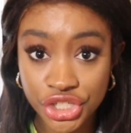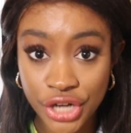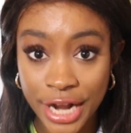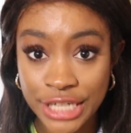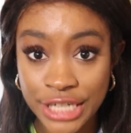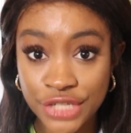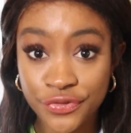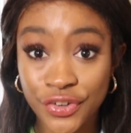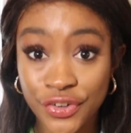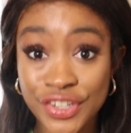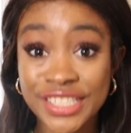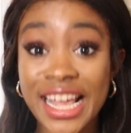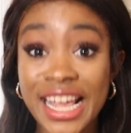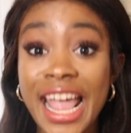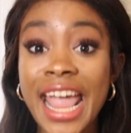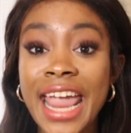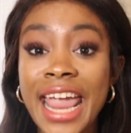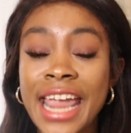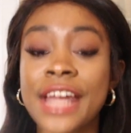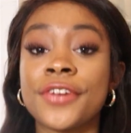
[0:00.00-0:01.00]
transfers
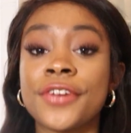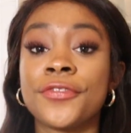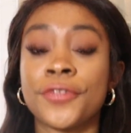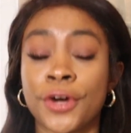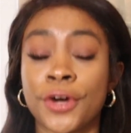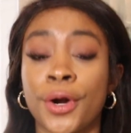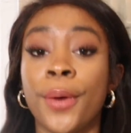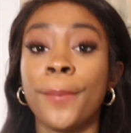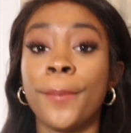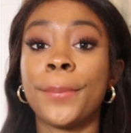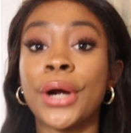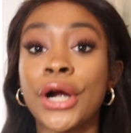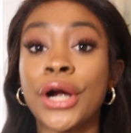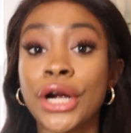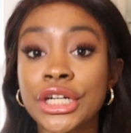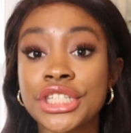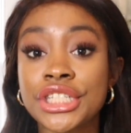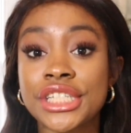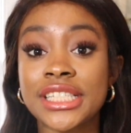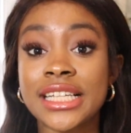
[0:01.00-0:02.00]
and for
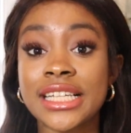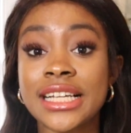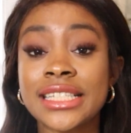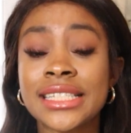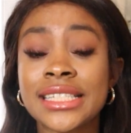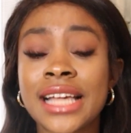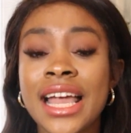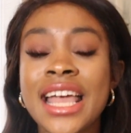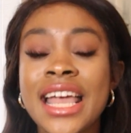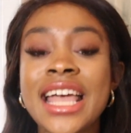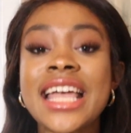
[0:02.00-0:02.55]
purchases.